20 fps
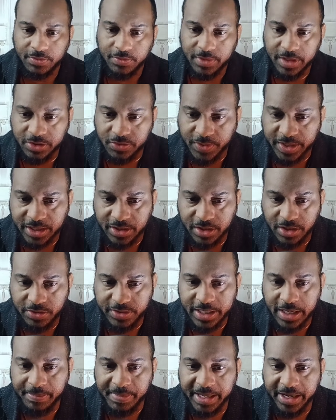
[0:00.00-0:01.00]
Let's read this little
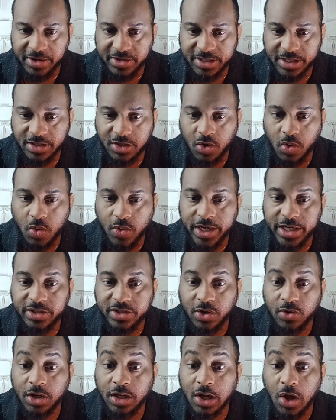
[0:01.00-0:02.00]
tidbit here. It says, according
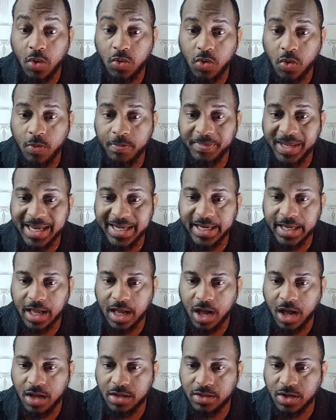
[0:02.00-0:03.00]
to local media,
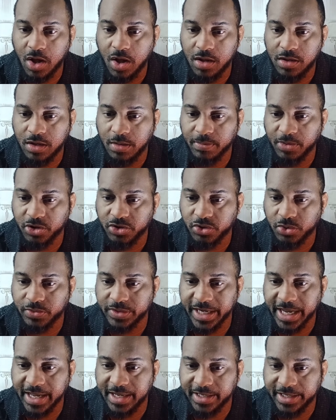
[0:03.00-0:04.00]
Hong Kong Commercial
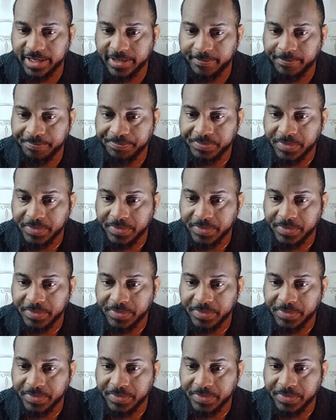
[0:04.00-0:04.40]
Daily,